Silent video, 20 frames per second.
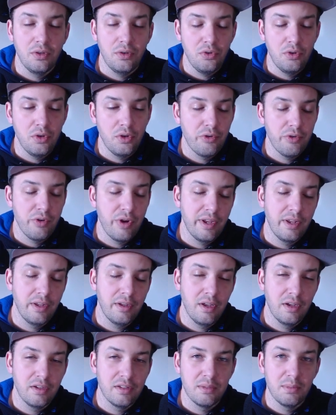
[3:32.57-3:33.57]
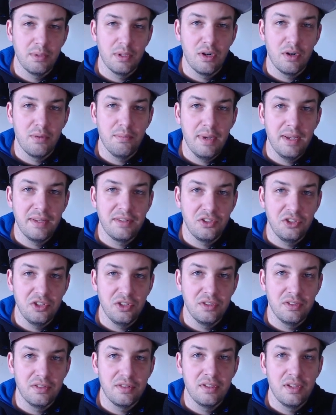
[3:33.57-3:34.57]
So you could create custom alert
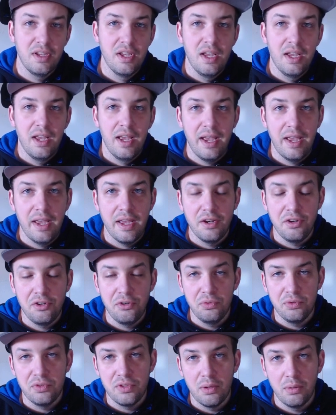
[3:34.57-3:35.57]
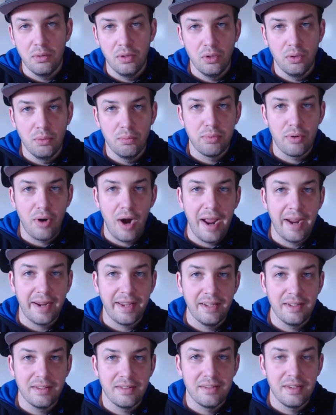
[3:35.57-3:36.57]
messages and use the little
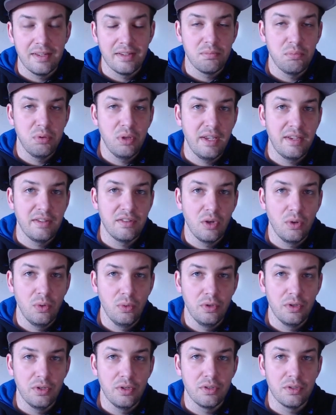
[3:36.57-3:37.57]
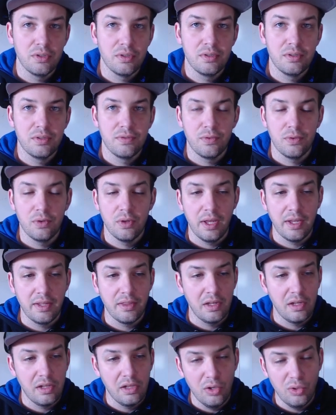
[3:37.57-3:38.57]
brackets as placeholders for
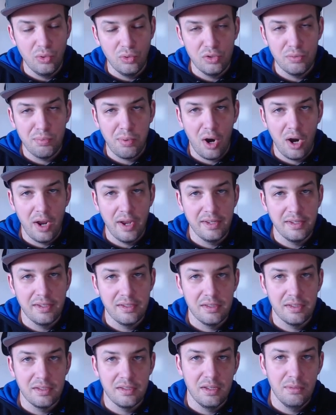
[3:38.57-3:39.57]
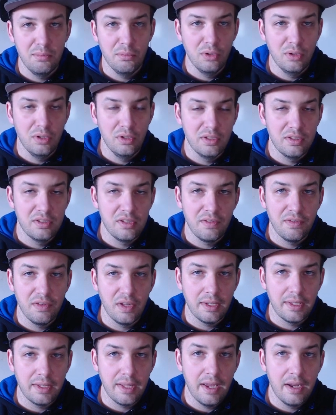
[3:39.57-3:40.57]
like the close price, the symbol, and stuff
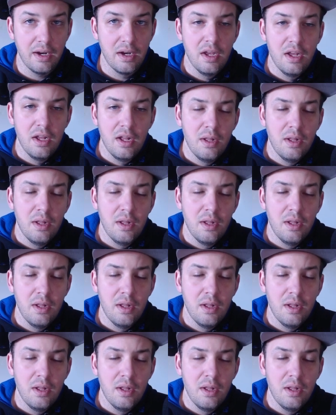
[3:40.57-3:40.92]
like that.